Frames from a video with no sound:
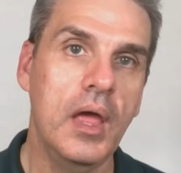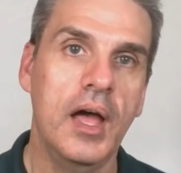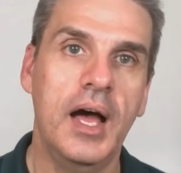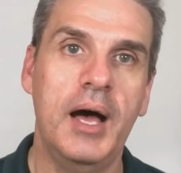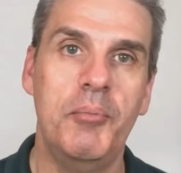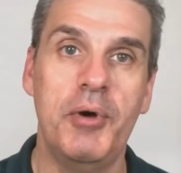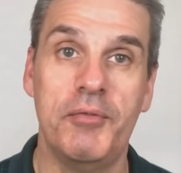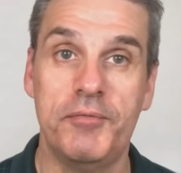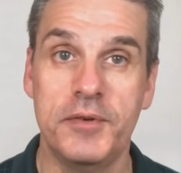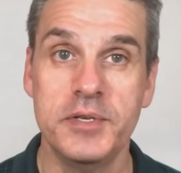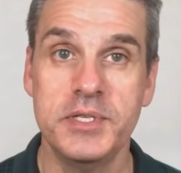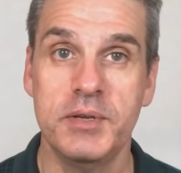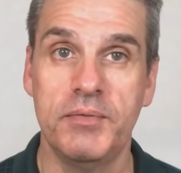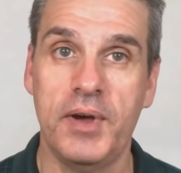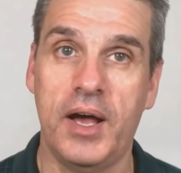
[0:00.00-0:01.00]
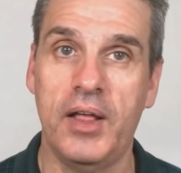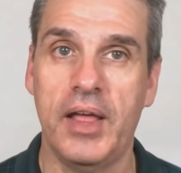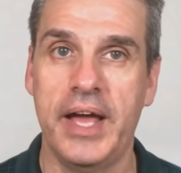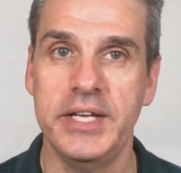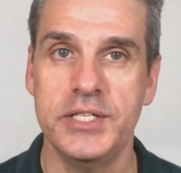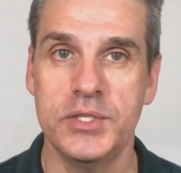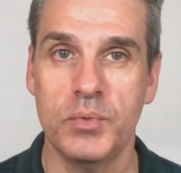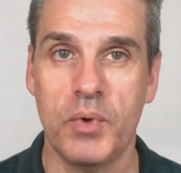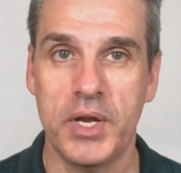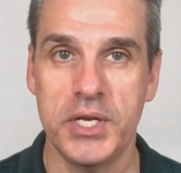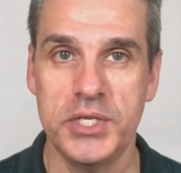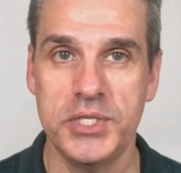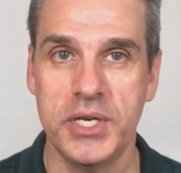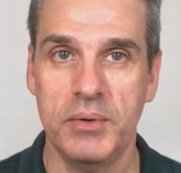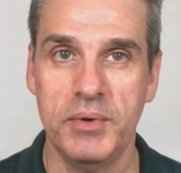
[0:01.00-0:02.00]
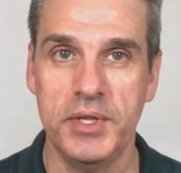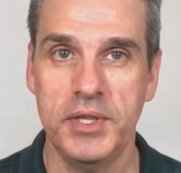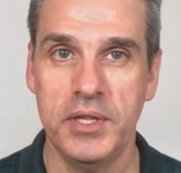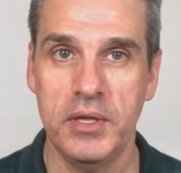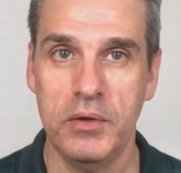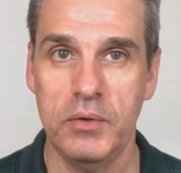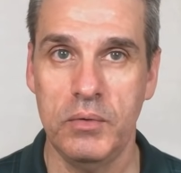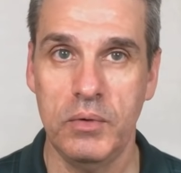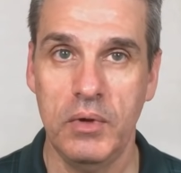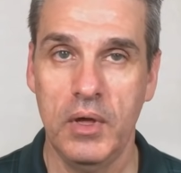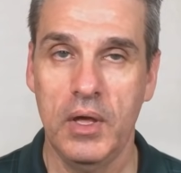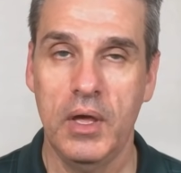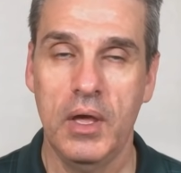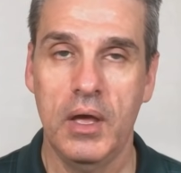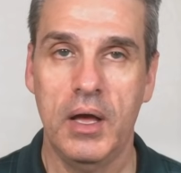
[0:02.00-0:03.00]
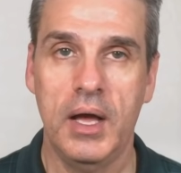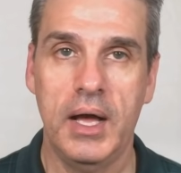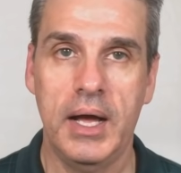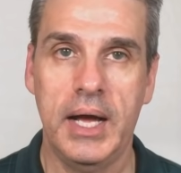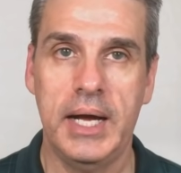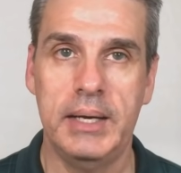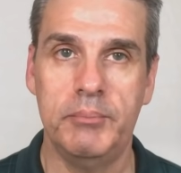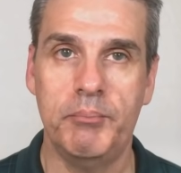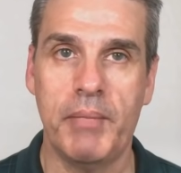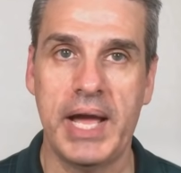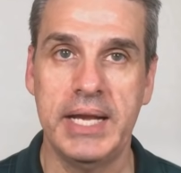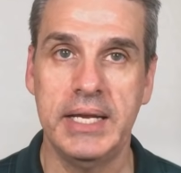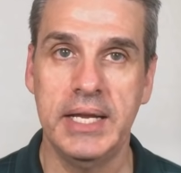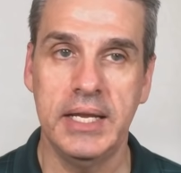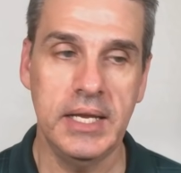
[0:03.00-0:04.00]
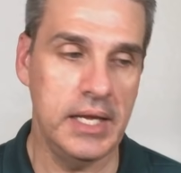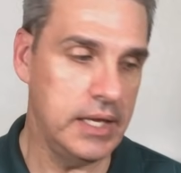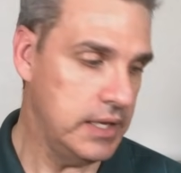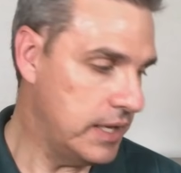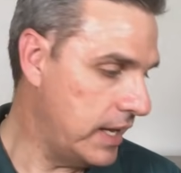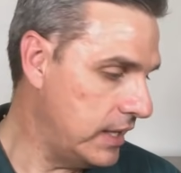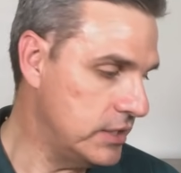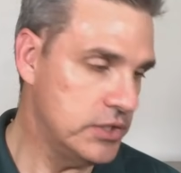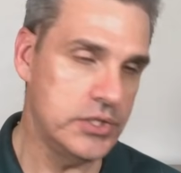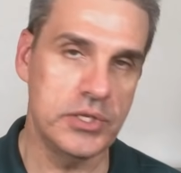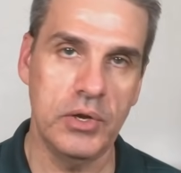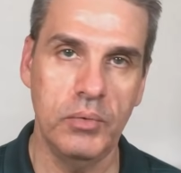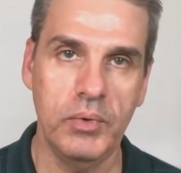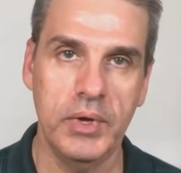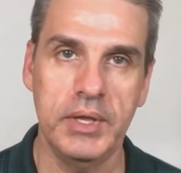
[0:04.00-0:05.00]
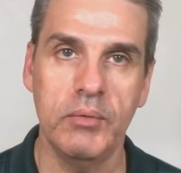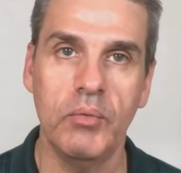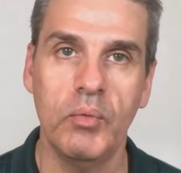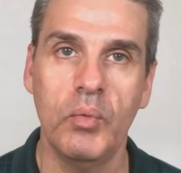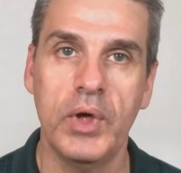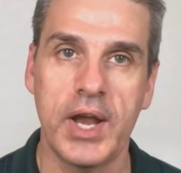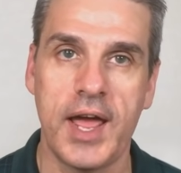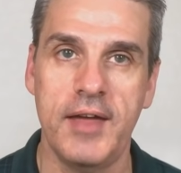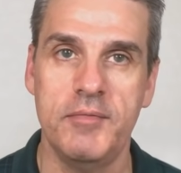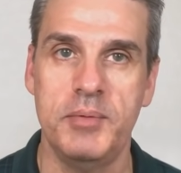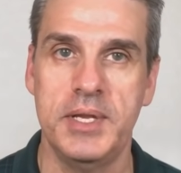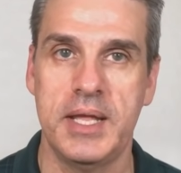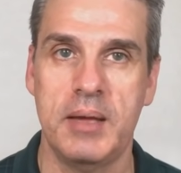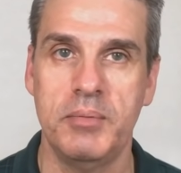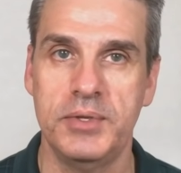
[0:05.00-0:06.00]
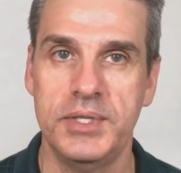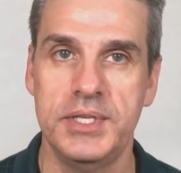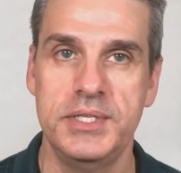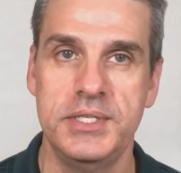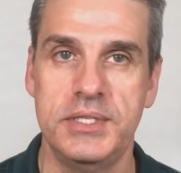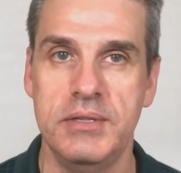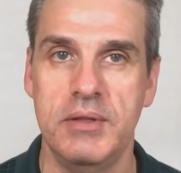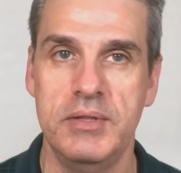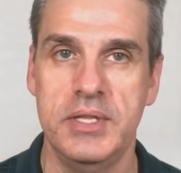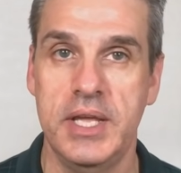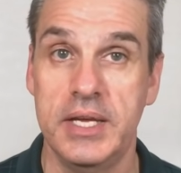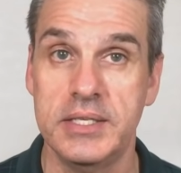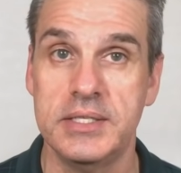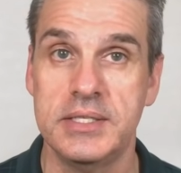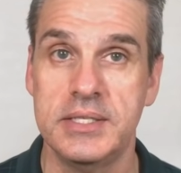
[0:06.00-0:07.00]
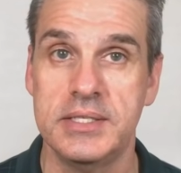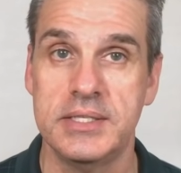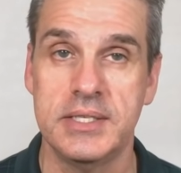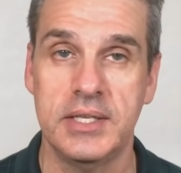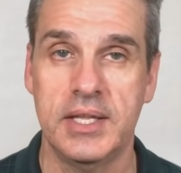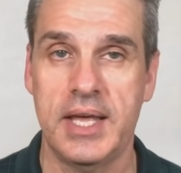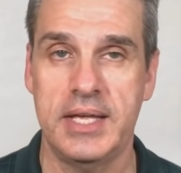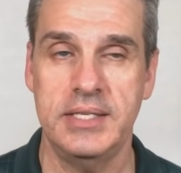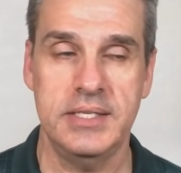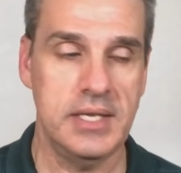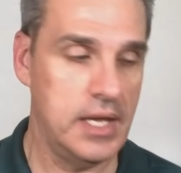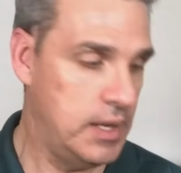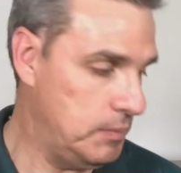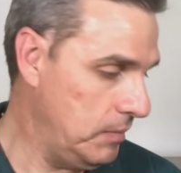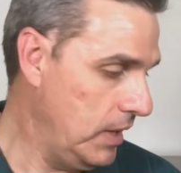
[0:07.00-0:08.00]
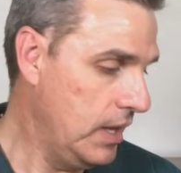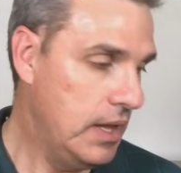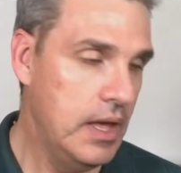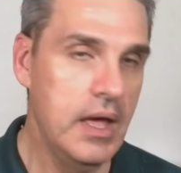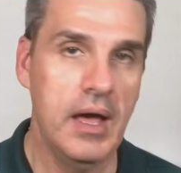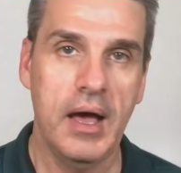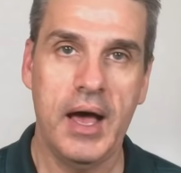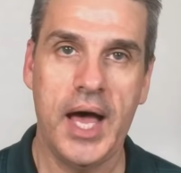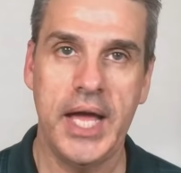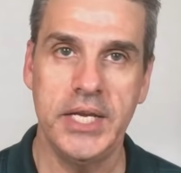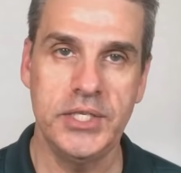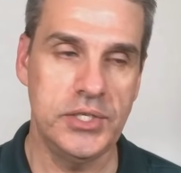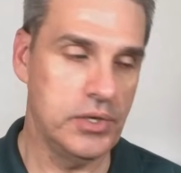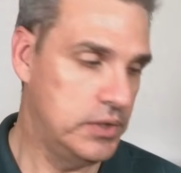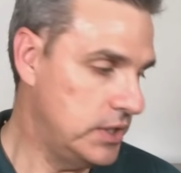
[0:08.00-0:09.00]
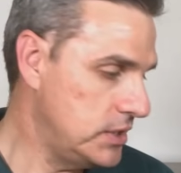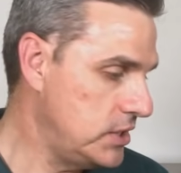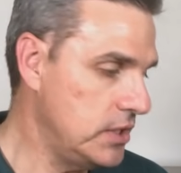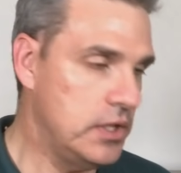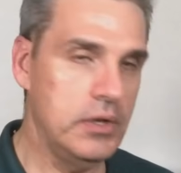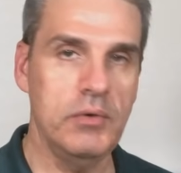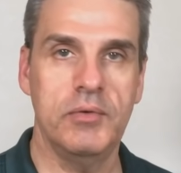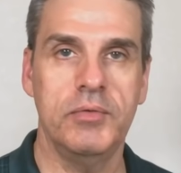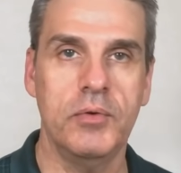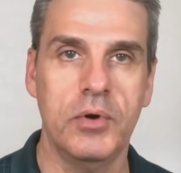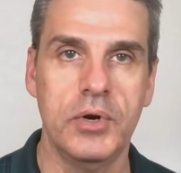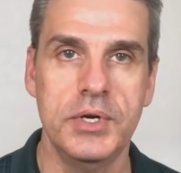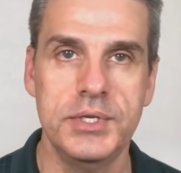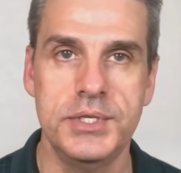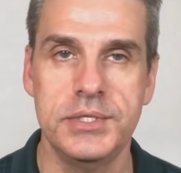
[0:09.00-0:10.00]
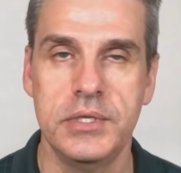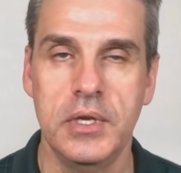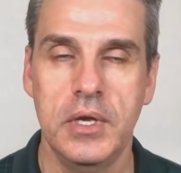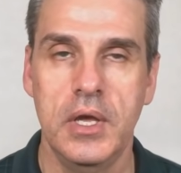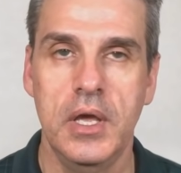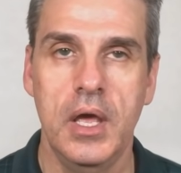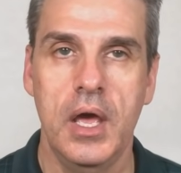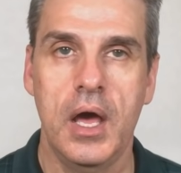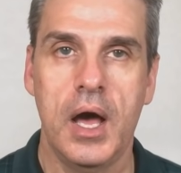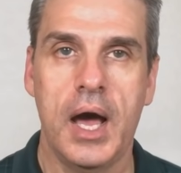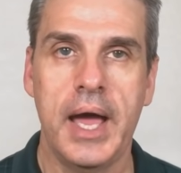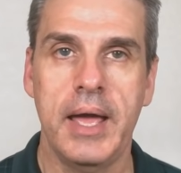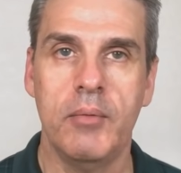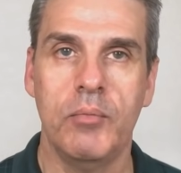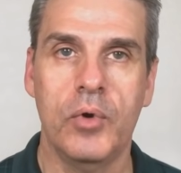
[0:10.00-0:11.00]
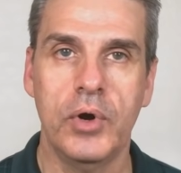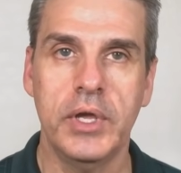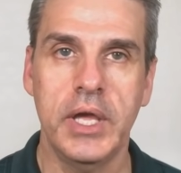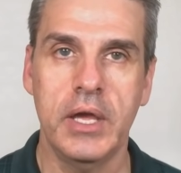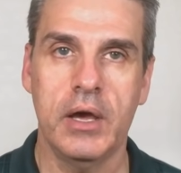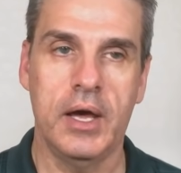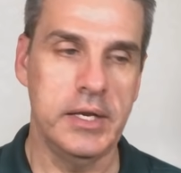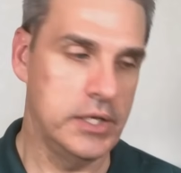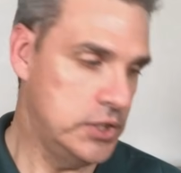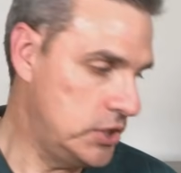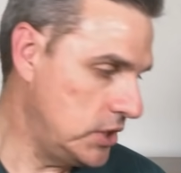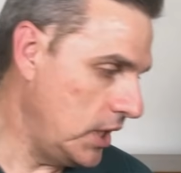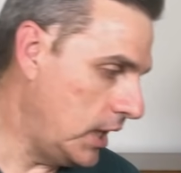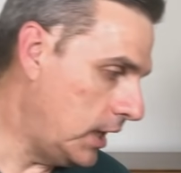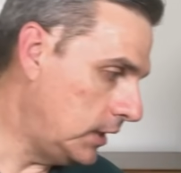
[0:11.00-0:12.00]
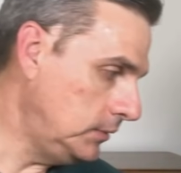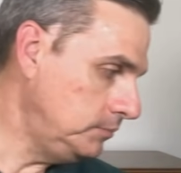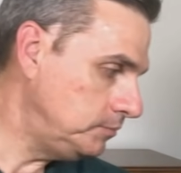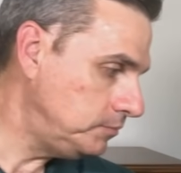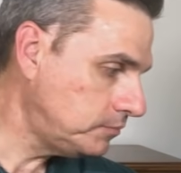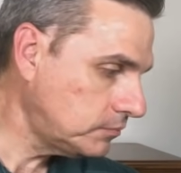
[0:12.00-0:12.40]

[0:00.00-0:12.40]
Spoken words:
But first of all, I just want to share with you my knitting and show what I have been able to knit since the last time I showed it to you. Of course, I am working on a shawl.